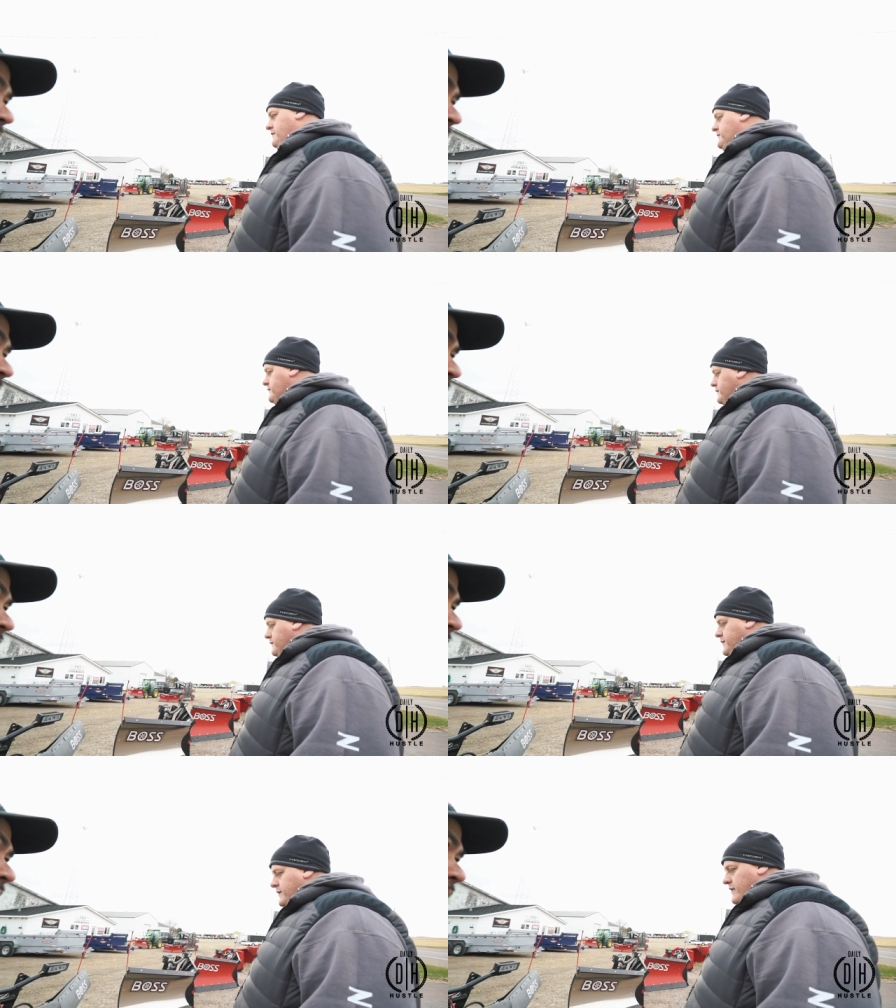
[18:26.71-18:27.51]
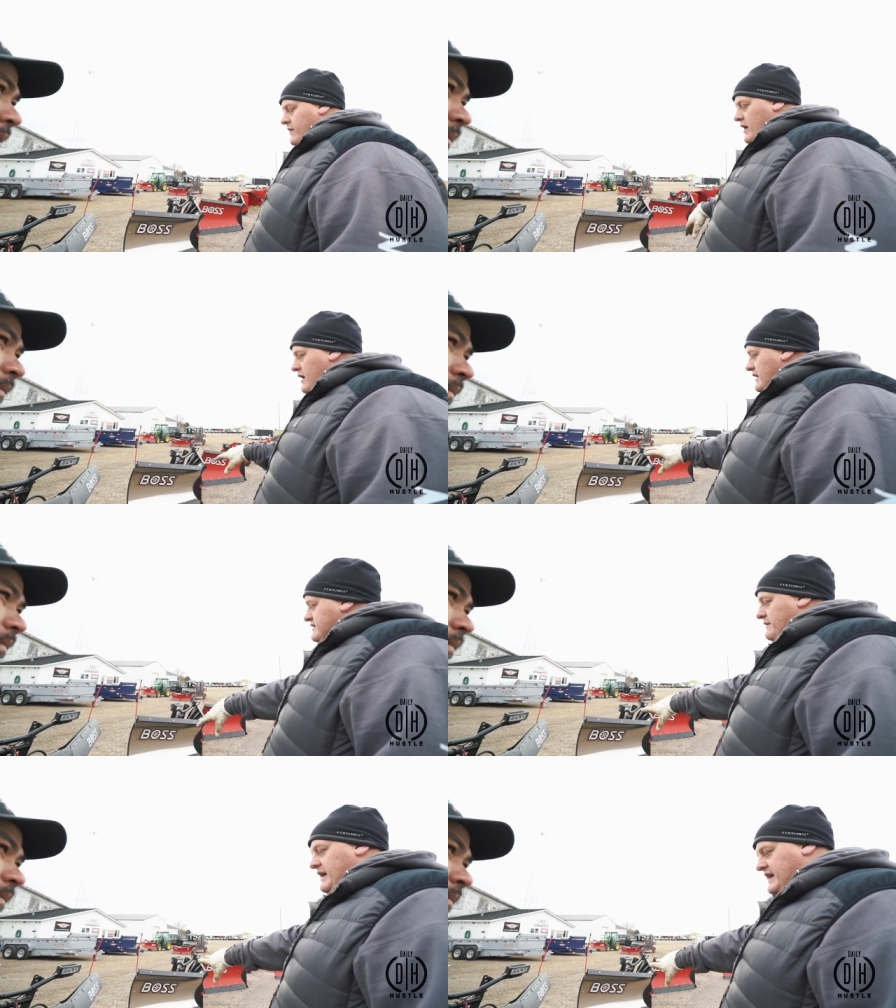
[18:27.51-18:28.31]
Um,
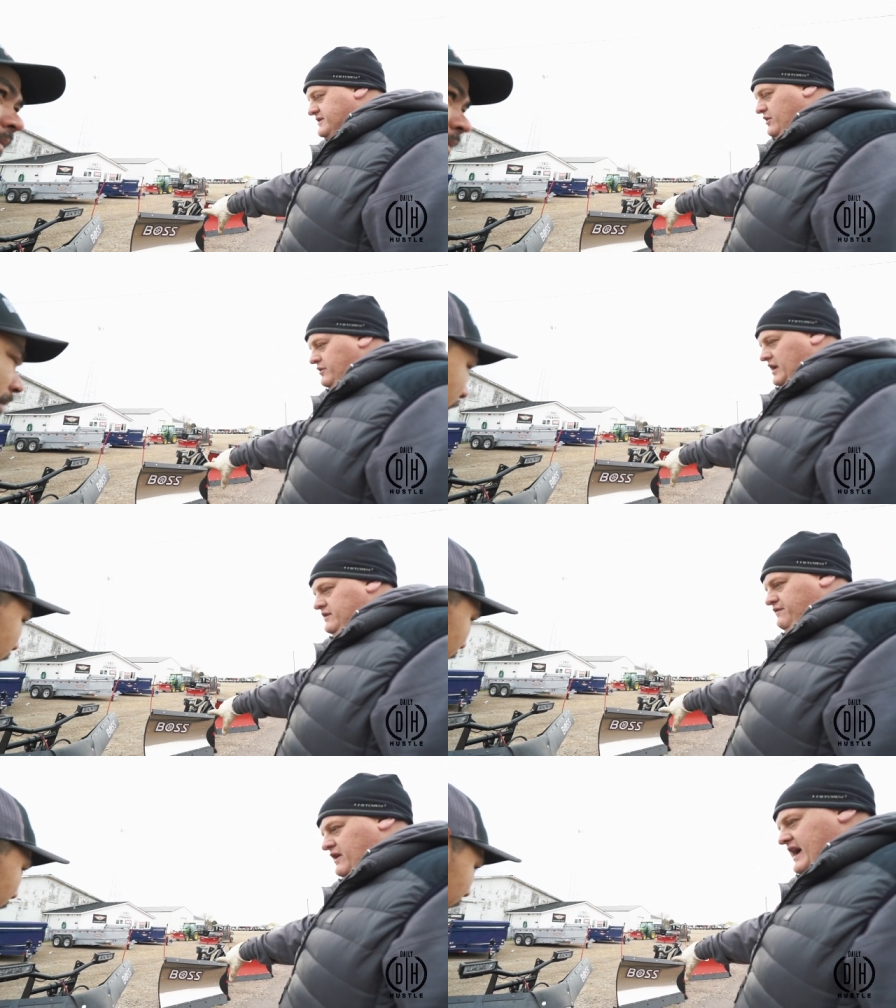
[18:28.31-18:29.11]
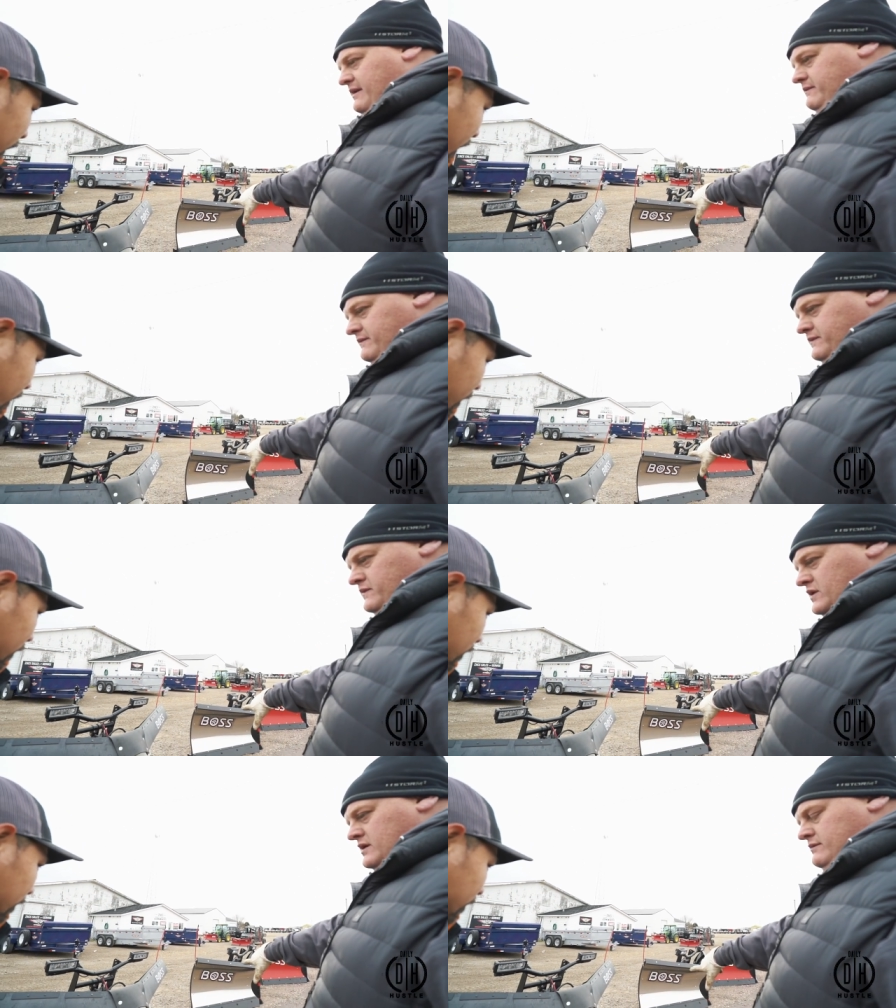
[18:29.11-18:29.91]
some guys don't need the flap.
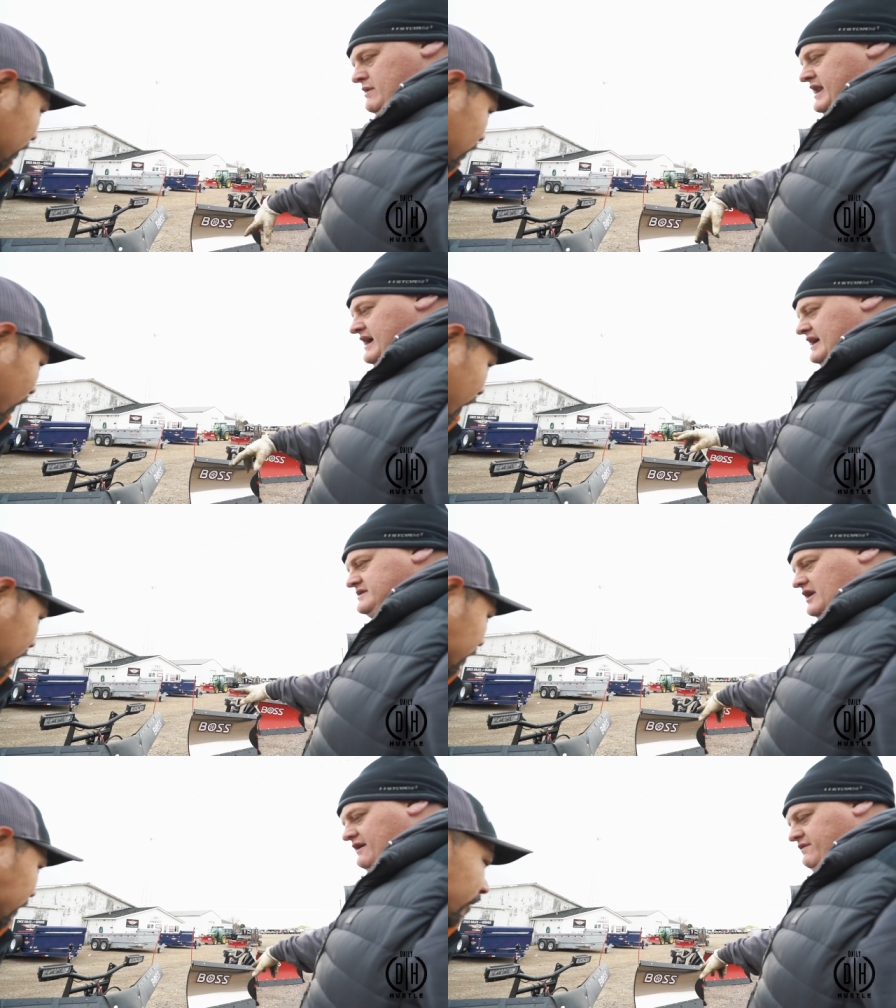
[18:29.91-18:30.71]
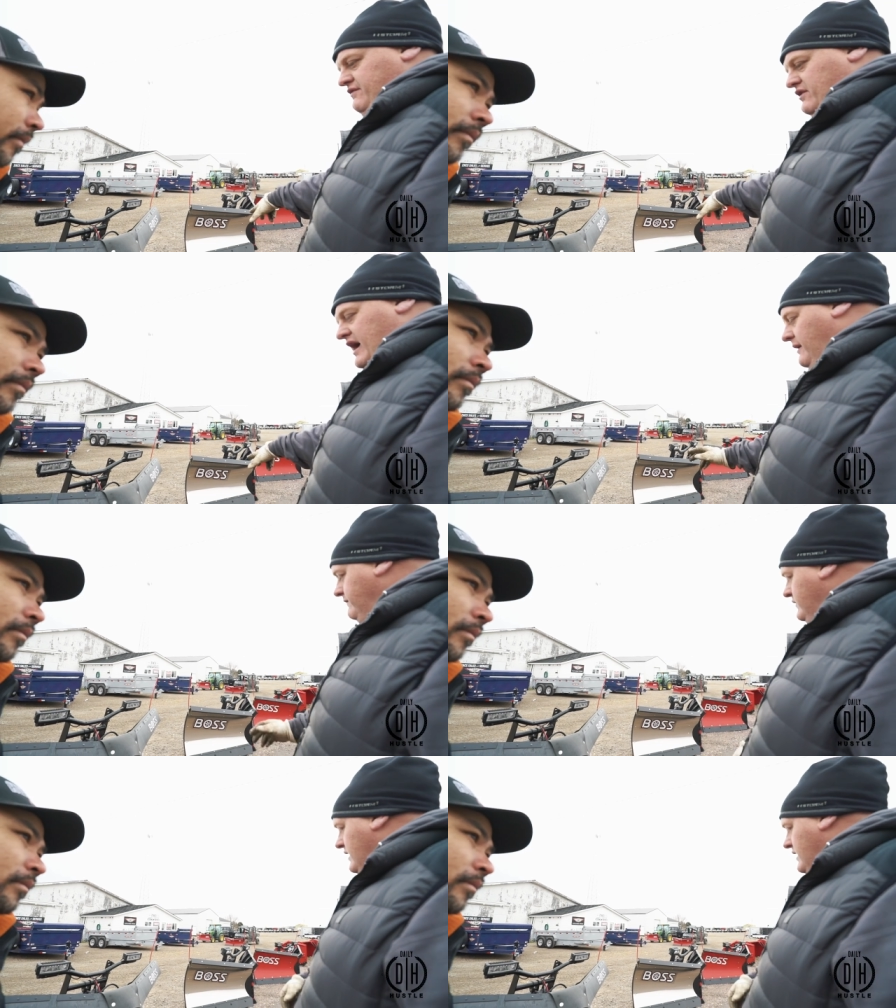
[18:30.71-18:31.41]
Many guys love the flap.